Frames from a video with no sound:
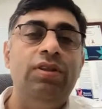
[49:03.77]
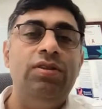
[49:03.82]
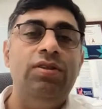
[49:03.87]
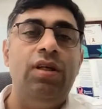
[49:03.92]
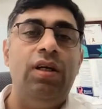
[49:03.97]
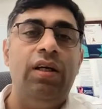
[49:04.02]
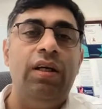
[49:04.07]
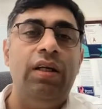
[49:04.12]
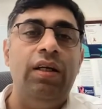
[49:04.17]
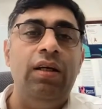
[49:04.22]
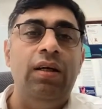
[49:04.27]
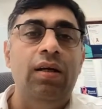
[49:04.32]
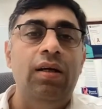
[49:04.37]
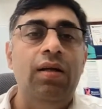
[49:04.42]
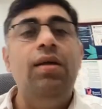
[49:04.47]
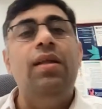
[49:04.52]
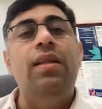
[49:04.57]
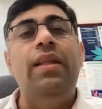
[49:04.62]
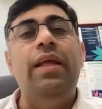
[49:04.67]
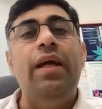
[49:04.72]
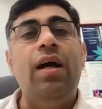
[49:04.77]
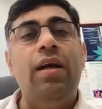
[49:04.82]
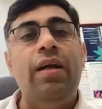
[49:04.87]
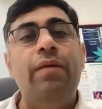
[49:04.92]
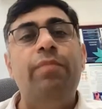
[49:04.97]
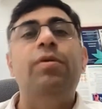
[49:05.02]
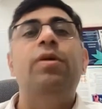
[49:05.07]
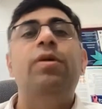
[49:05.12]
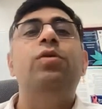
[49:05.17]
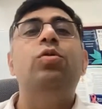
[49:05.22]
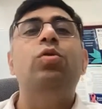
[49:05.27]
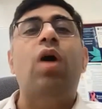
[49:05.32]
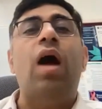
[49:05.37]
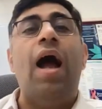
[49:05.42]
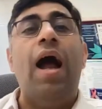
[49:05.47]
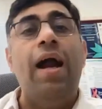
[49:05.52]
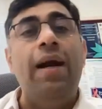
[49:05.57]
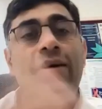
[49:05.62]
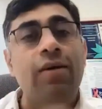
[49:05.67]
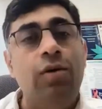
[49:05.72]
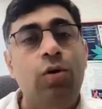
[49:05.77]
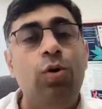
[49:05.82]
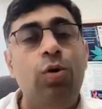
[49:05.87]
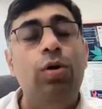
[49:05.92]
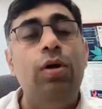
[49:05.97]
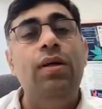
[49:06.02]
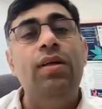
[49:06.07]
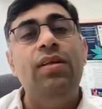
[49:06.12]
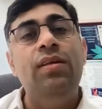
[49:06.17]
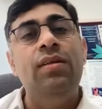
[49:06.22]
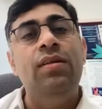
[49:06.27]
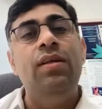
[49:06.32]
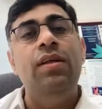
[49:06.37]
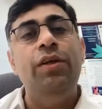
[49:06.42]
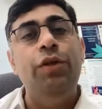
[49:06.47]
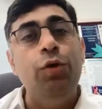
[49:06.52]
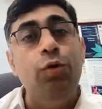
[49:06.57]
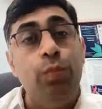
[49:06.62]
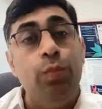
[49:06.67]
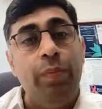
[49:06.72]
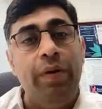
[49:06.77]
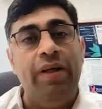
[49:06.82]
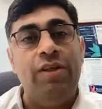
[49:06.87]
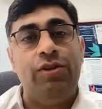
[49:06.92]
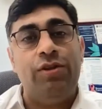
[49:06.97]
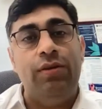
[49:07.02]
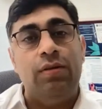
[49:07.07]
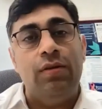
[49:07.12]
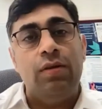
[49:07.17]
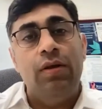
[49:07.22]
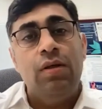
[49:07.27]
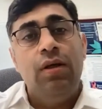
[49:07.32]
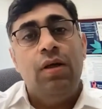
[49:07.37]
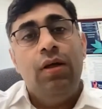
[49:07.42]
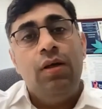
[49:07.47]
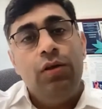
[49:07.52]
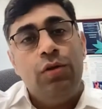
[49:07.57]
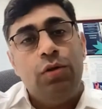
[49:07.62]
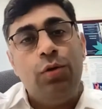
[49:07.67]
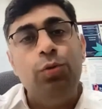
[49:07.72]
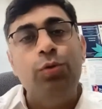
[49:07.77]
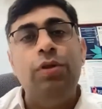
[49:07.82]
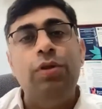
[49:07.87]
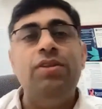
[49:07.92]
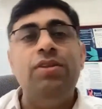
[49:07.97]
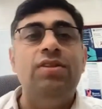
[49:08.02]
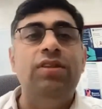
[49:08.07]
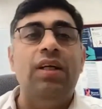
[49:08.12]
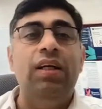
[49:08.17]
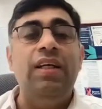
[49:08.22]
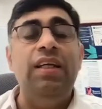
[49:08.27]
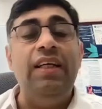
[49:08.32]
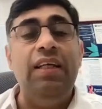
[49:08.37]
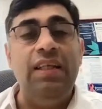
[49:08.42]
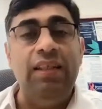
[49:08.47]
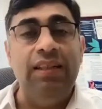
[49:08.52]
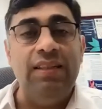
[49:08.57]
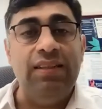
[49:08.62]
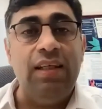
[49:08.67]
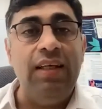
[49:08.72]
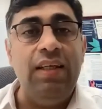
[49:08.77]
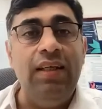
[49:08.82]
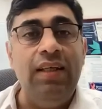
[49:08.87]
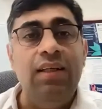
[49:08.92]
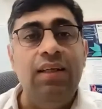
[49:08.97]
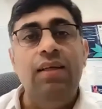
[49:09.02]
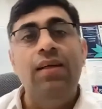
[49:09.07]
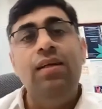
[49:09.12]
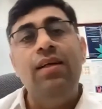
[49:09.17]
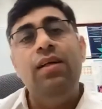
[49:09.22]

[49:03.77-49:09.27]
this journey. They are able to handhold the new patient through this journey easily.